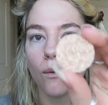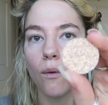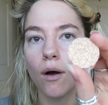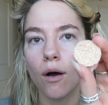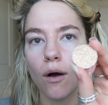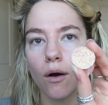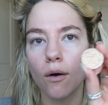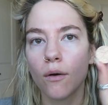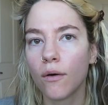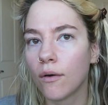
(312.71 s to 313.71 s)

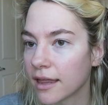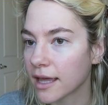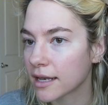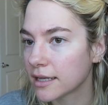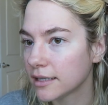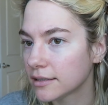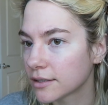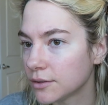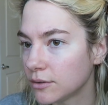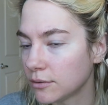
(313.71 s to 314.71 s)
Whoa, that is
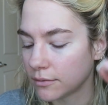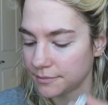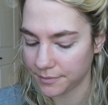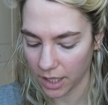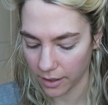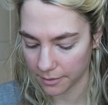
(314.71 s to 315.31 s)
cool. All right,